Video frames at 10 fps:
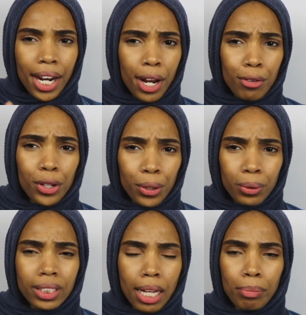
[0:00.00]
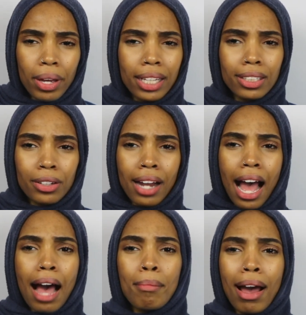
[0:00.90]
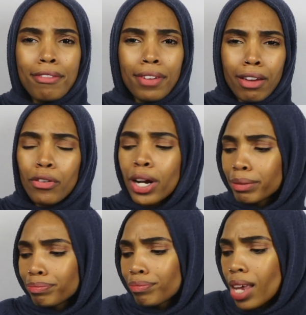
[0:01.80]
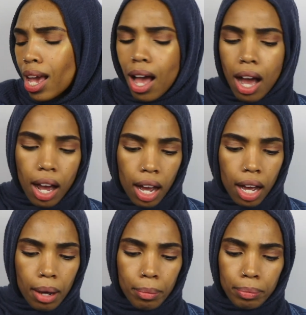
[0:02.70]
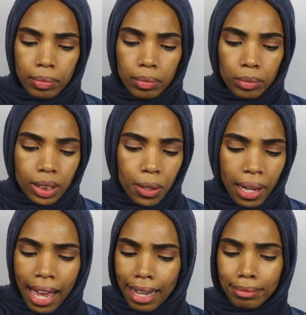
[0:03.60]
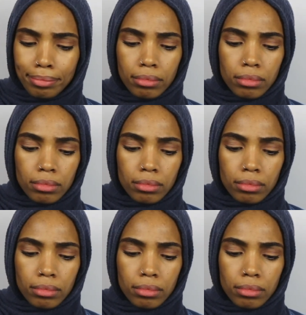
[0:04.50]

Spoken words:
I never use them because they're not my favorite. So yeah,